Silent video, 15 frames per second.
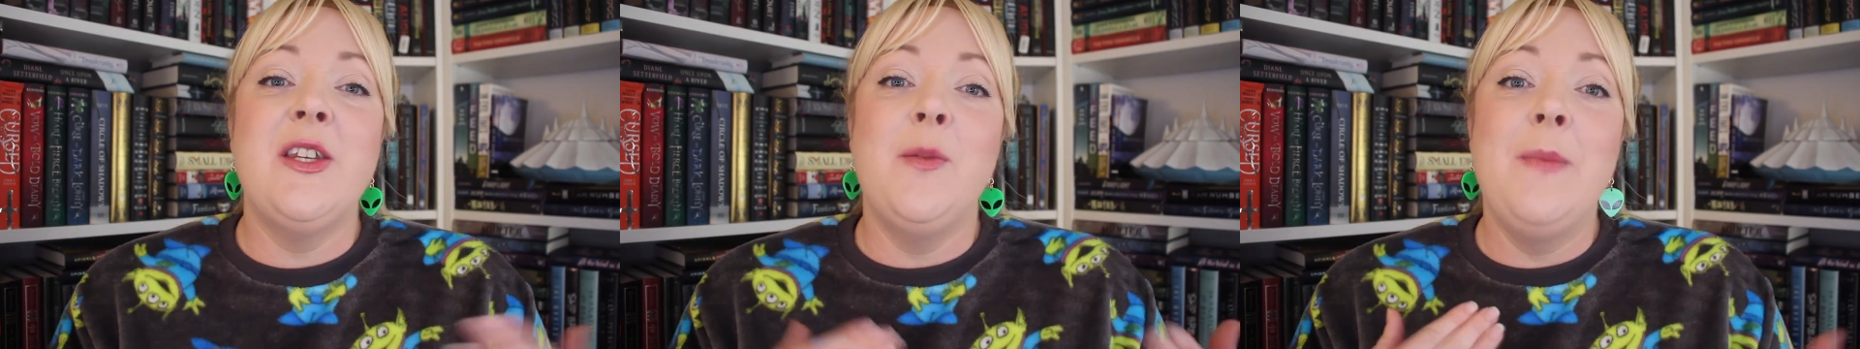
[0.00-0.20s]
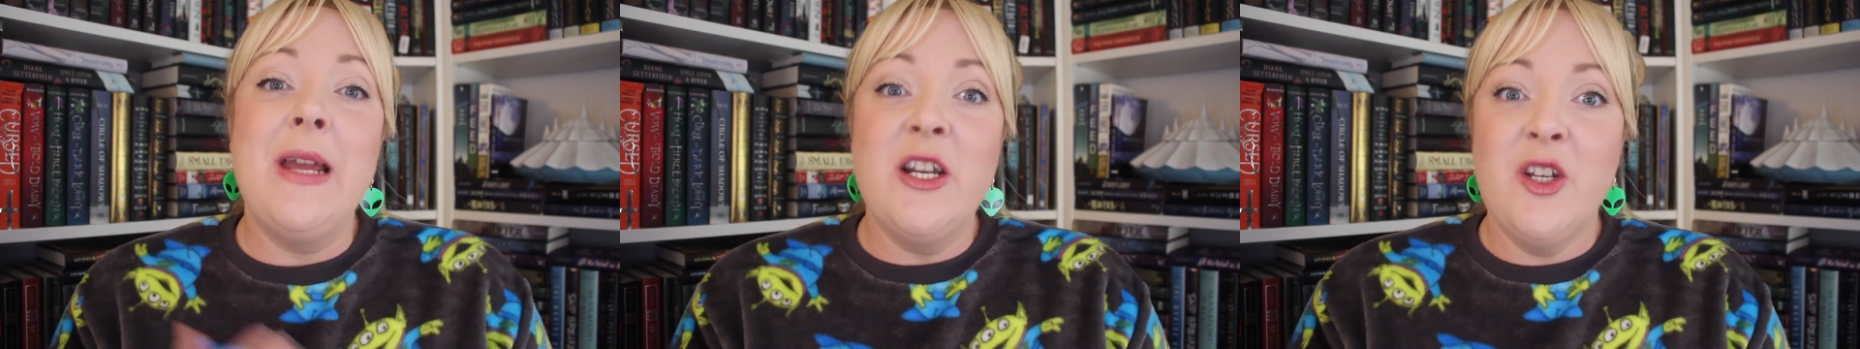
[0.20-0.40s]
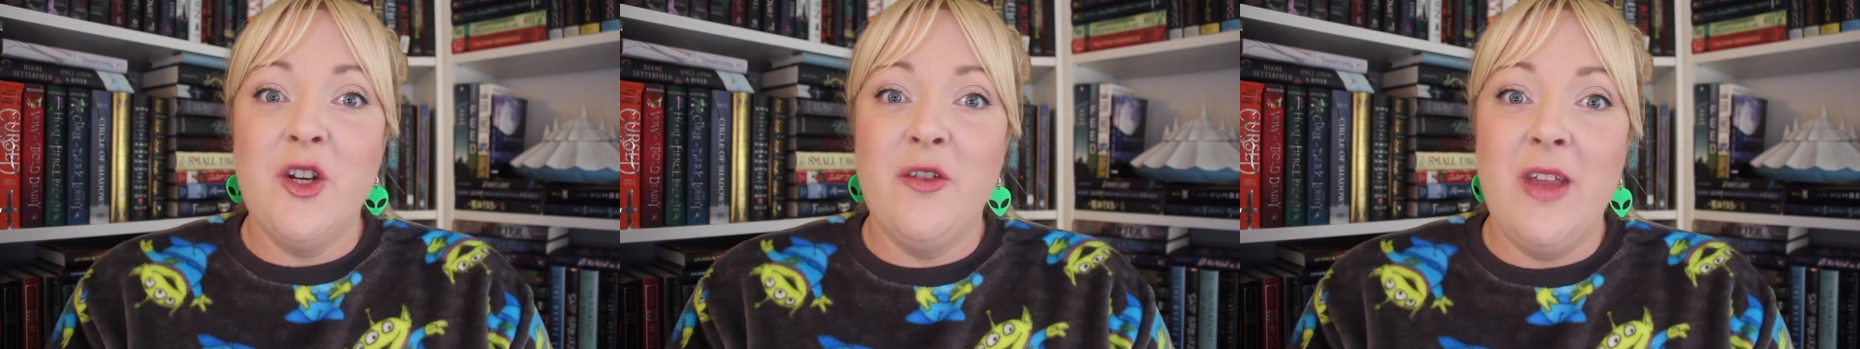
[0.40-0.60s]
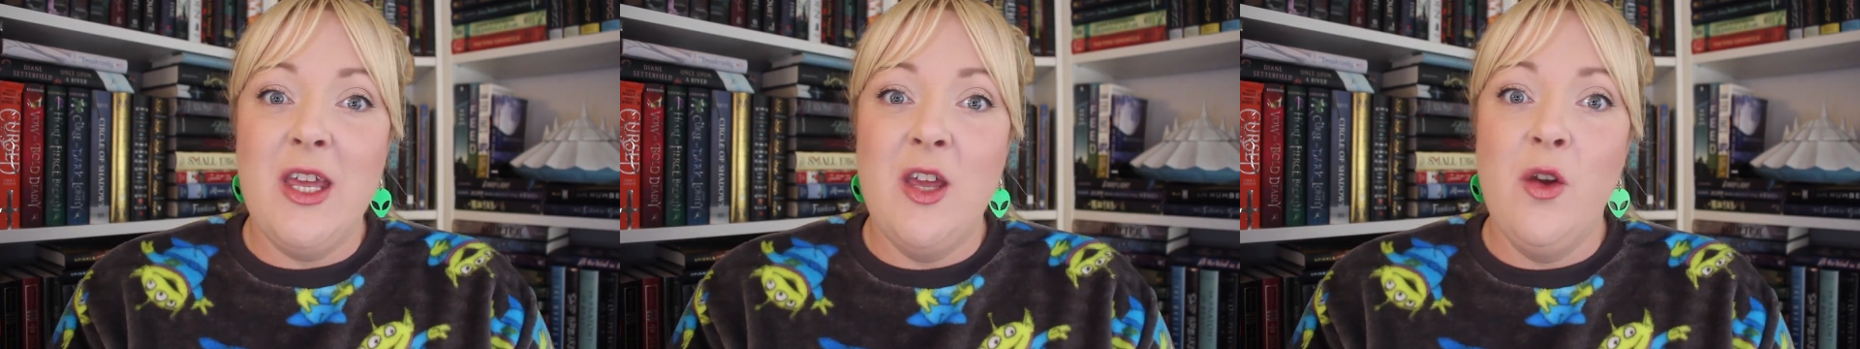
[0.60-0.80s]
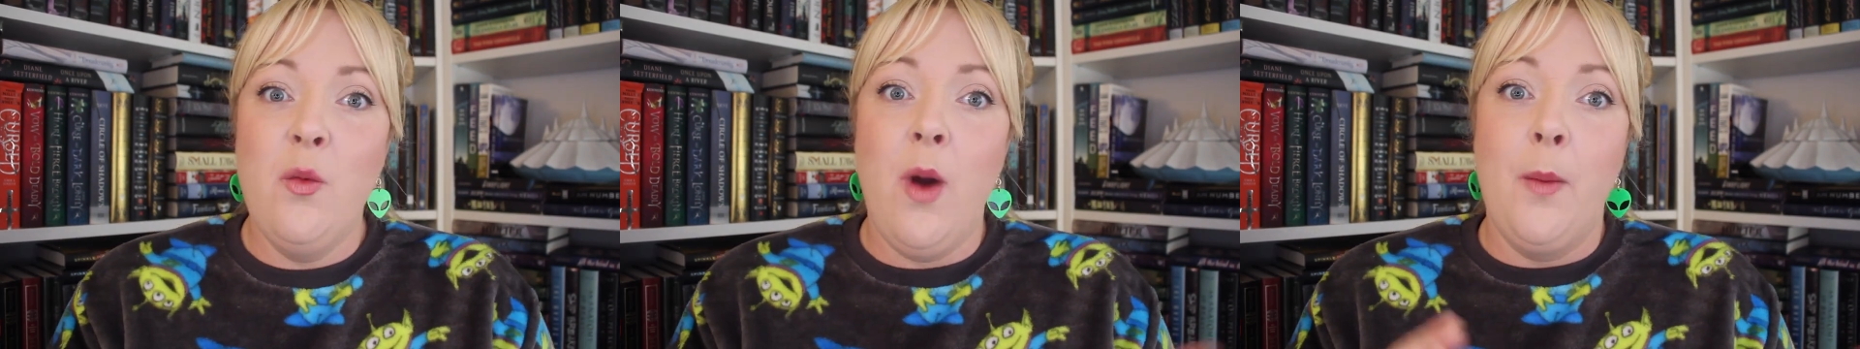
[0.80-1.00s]
to make sure that
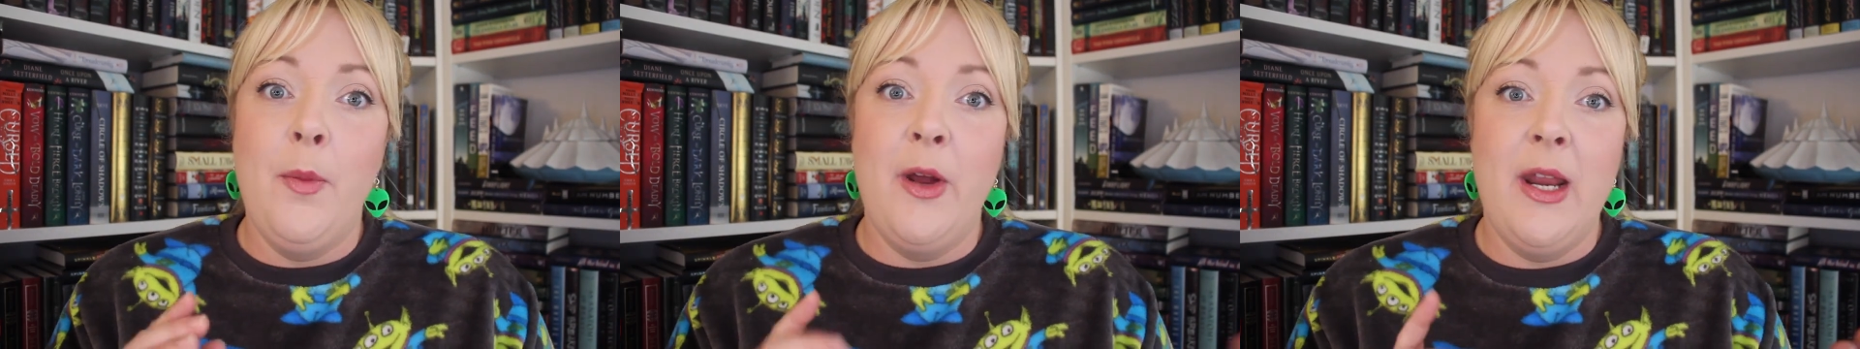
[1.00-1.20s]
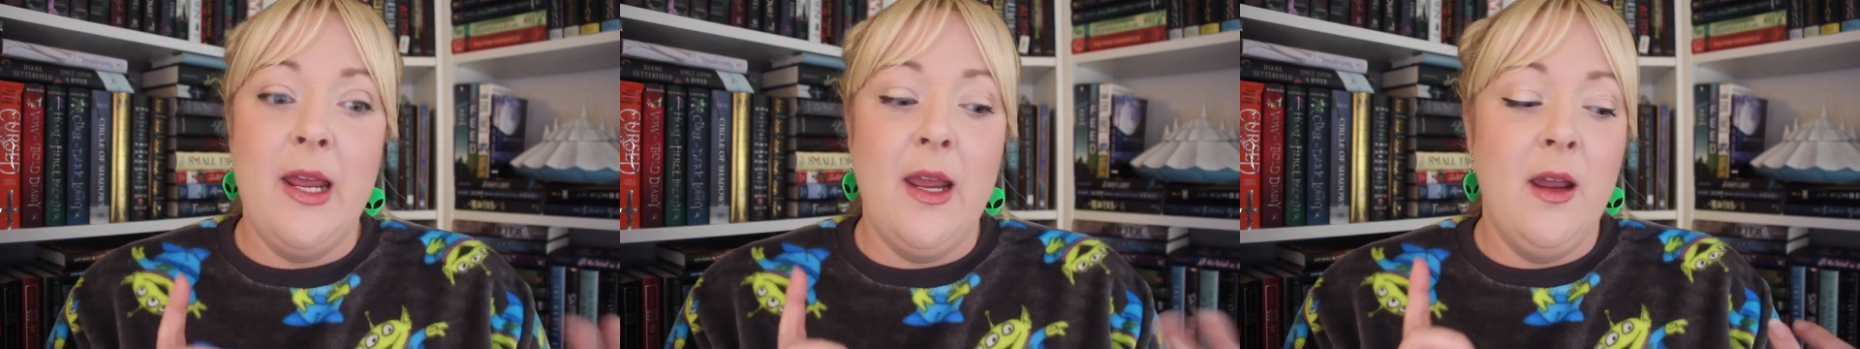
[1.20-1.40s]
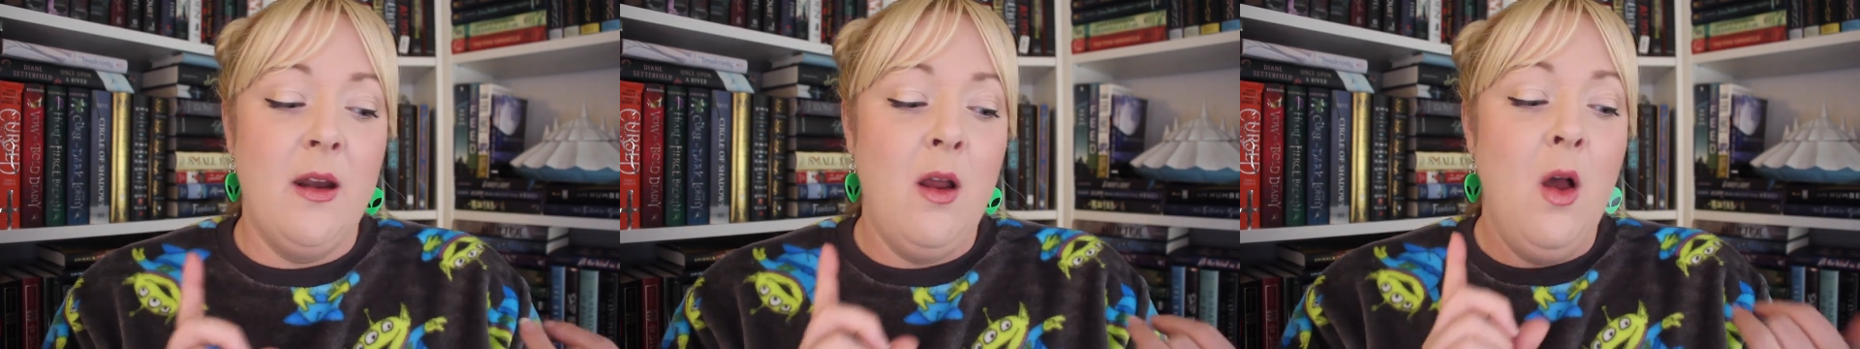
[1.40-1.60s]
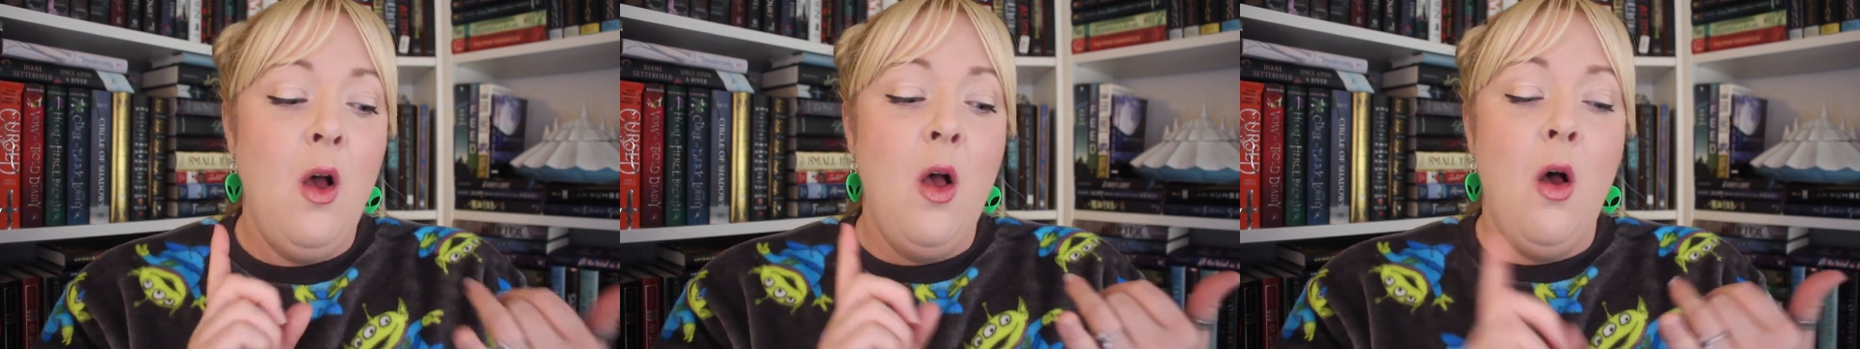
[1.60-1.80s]
you are putting in